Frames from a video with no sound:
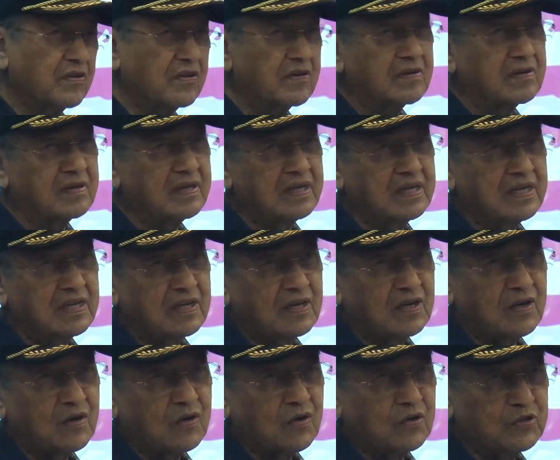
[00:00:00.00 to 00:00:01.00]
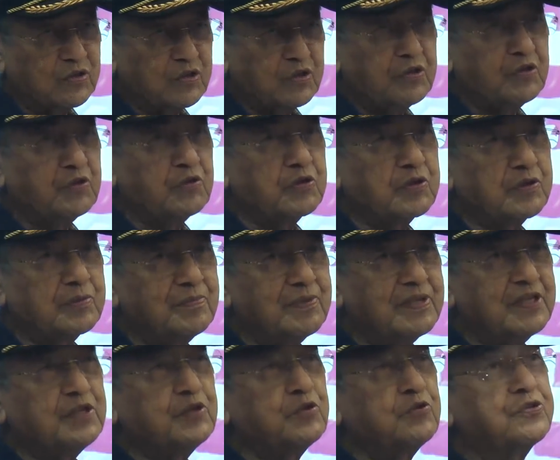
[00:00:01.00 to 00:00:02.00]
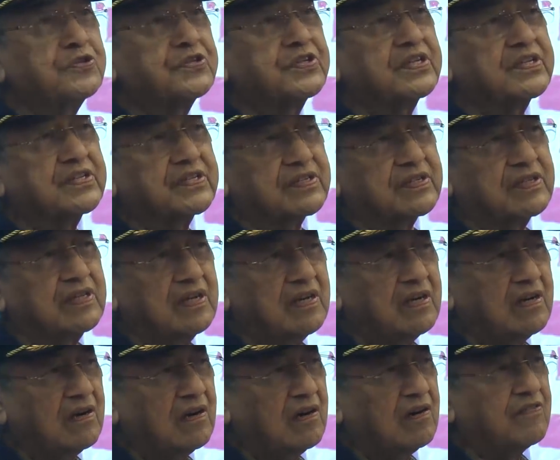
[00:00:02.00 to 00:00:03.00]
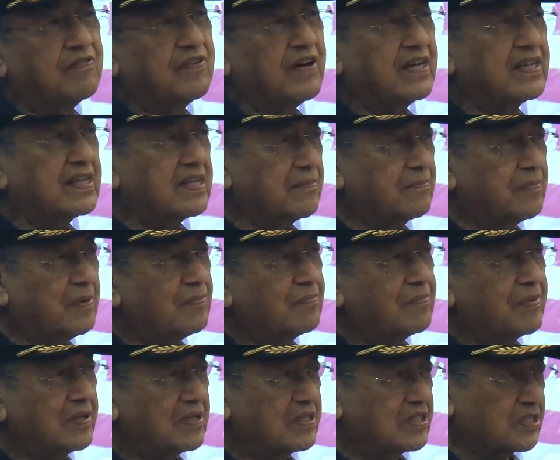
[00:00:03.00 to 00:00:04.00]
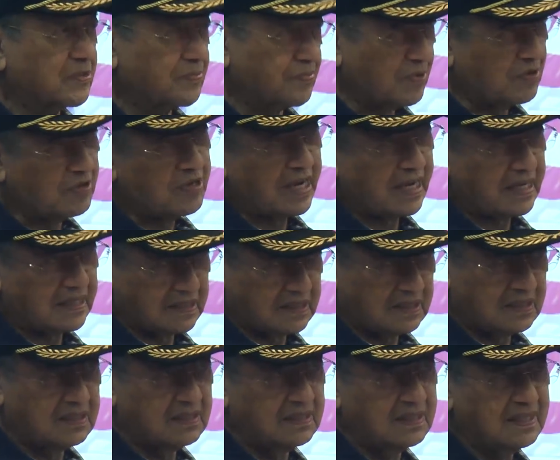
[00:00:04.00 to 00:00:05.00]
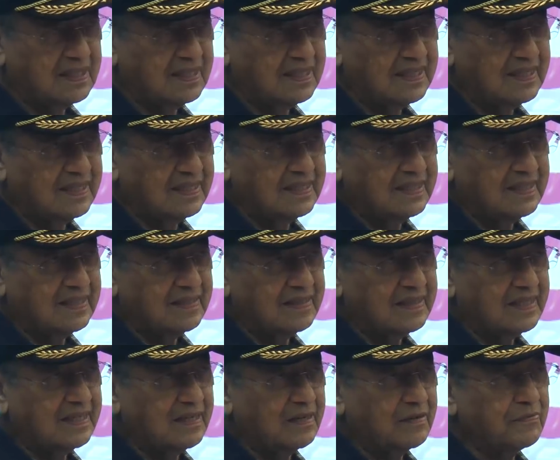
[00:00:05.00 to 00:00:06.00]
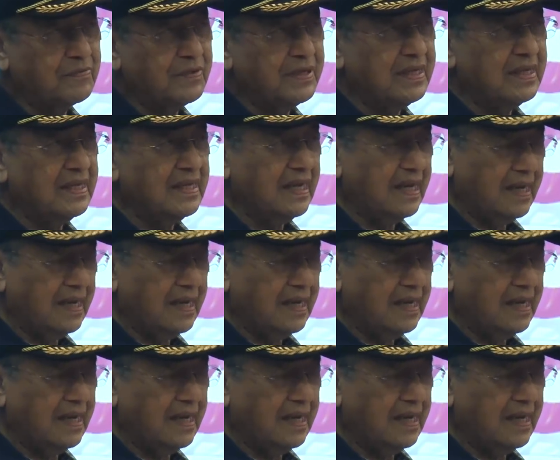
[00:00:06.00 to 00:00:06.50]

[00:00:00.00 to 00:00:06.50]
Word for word: not continue to be users of other people's products. We